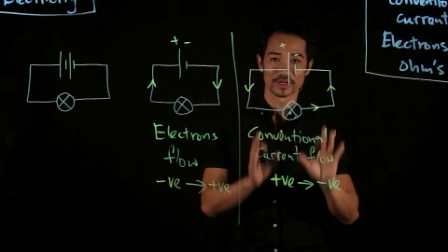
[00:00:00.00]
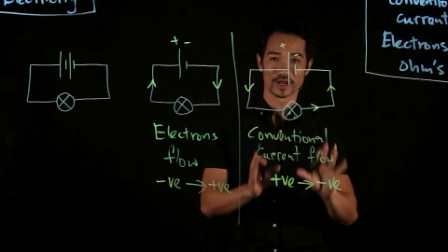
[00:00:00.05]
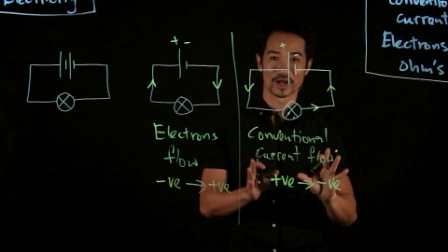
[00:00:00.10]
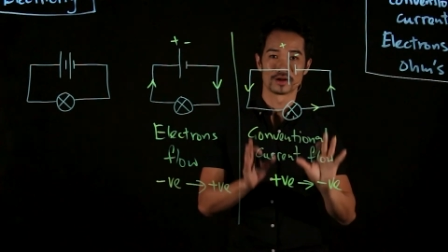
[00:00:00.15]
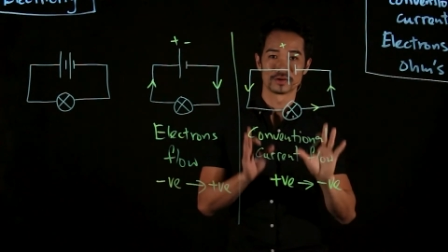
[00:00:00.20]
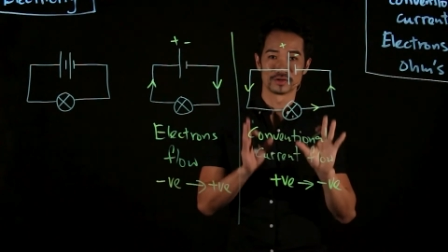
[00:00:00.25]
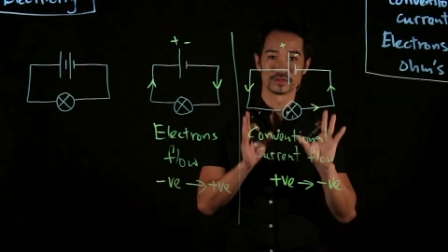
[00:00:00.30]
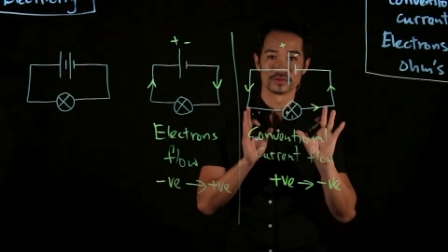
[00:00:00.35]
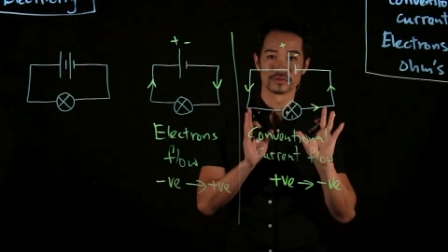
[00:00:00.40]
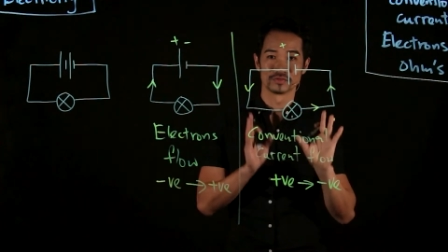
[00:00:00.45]

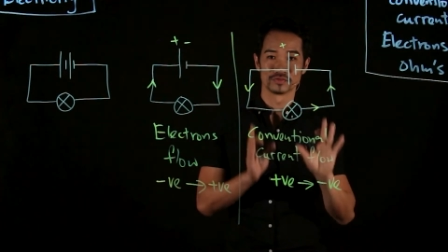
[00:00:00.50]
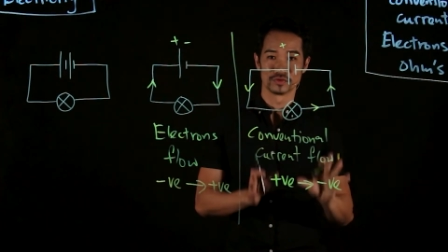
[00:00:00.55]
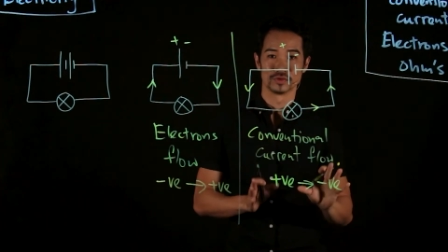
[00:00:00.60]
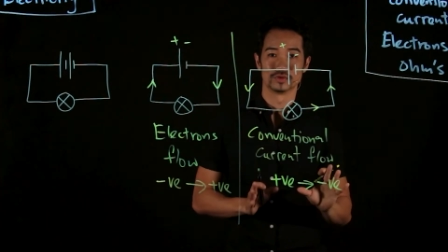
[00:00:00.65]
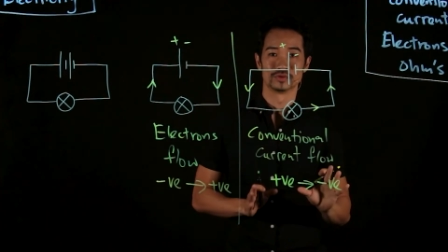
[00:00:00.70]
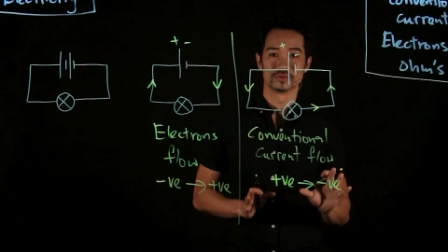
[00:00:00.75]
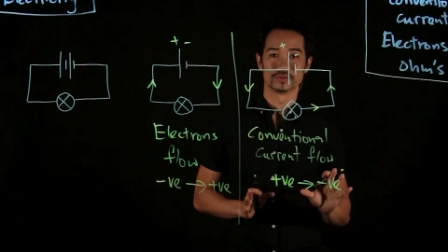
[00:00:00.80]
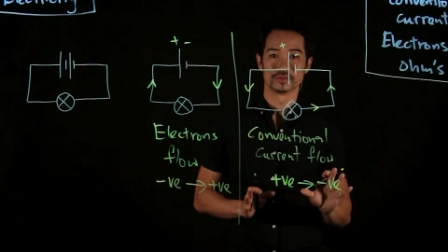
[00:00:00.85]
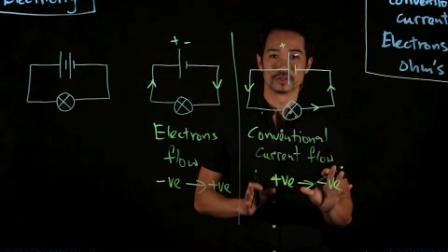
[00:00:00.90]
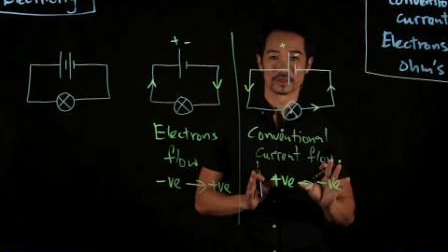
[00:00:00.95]
current
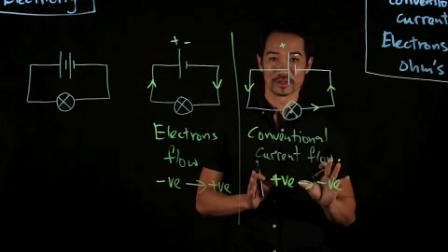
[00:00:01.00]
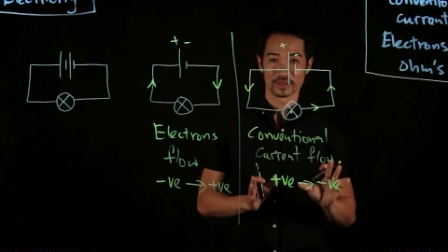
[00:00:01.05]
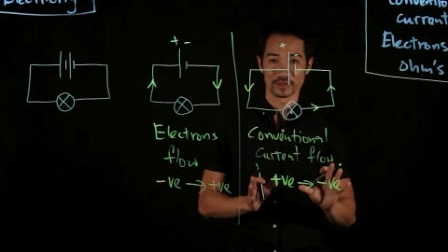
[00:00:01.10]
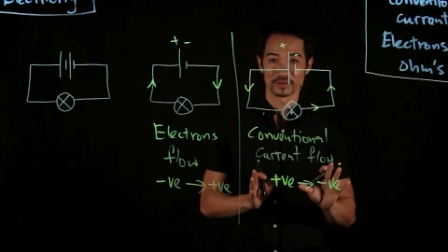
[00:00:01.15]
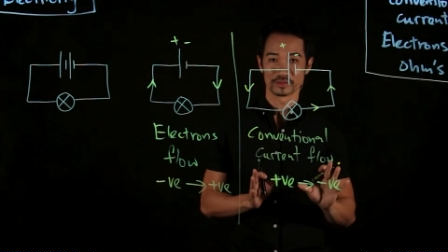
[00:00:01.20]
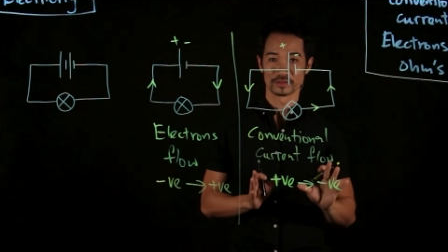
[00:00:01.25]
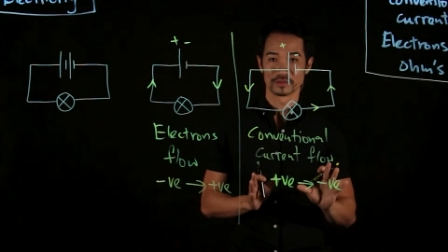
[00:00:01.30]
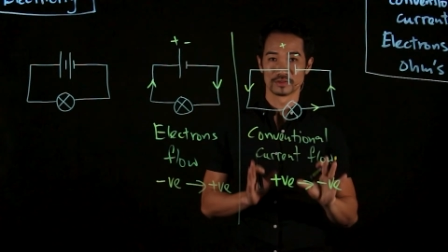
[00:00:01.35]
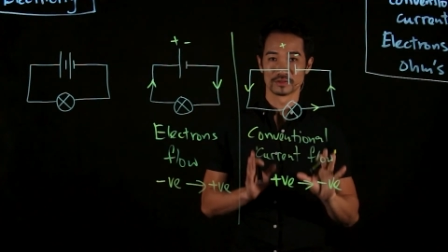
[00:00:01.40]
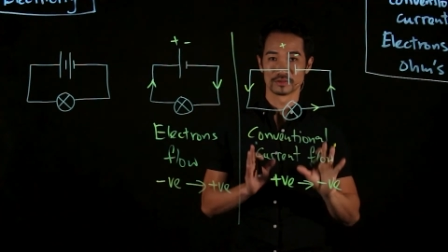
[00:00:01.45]
flow.
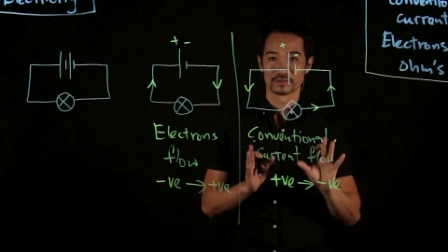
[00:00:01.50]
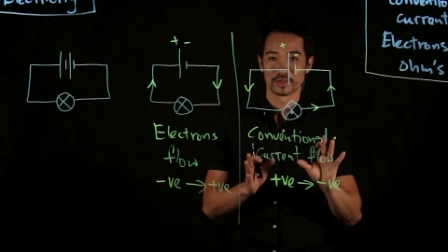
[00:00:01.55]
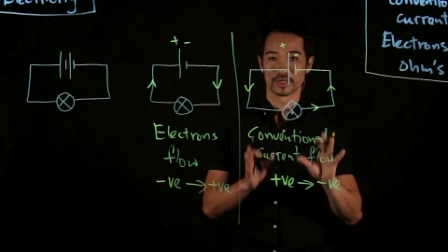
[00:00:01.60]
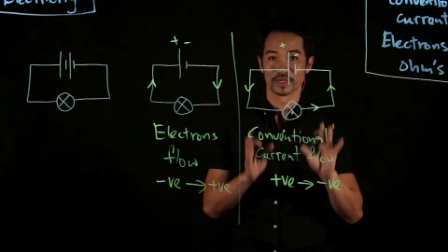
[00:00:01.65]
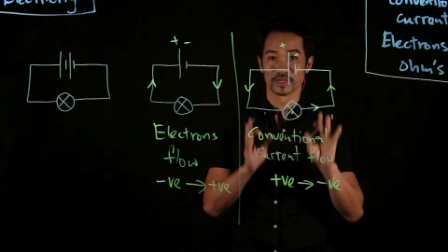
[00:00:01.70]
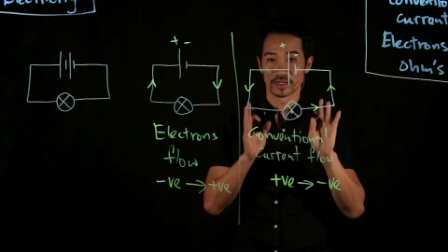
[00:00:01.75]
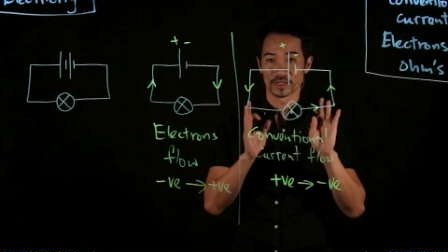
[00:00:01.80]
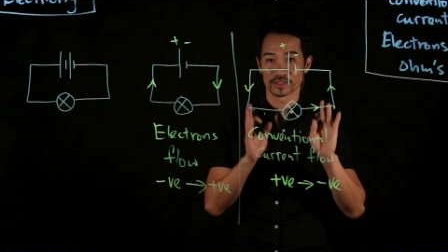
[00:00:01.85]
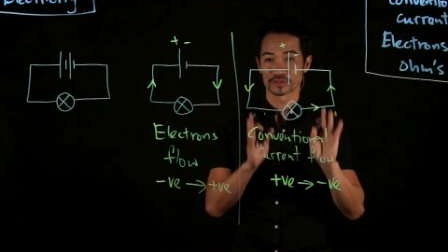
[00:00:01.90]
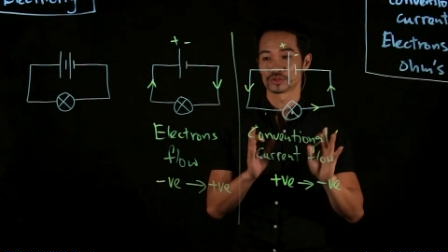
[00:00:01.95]
Okay,
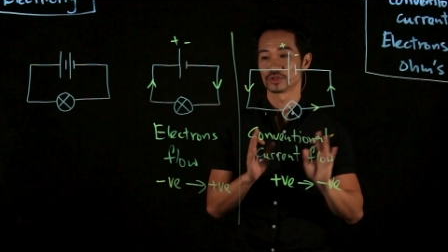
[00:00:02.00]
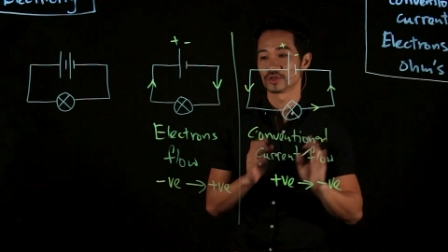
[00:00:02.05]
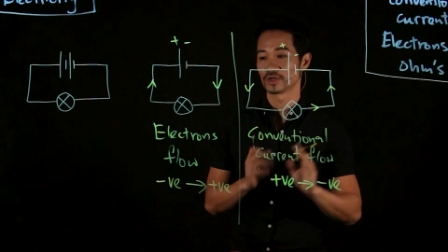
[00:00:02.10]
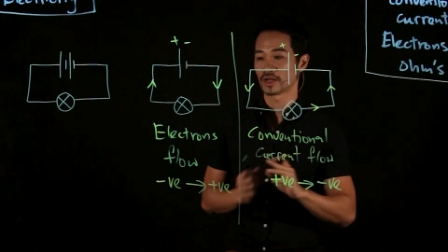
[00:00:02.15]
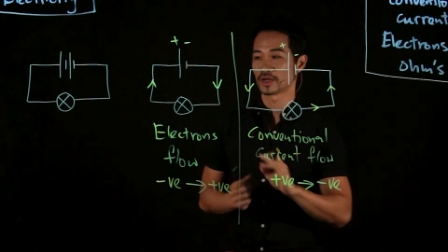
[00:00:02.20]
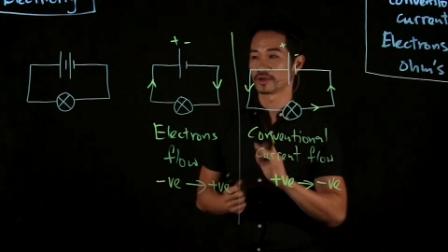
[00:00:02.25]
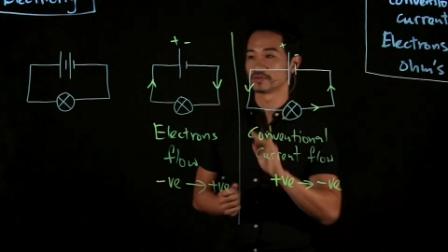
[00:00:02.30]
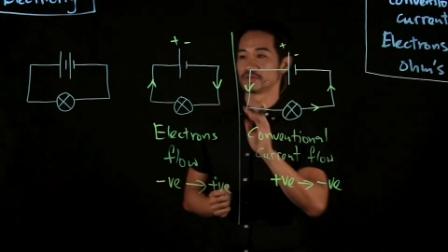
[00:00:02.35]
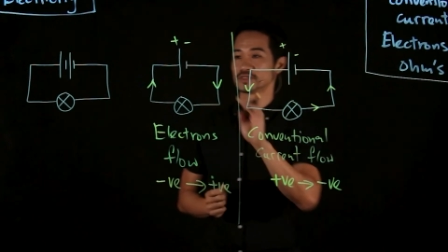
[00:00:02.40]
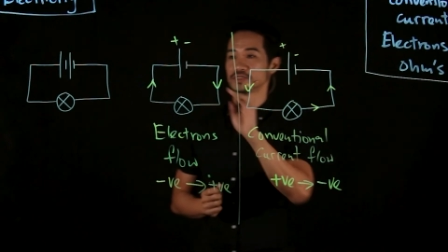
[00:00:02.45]
but in actual life,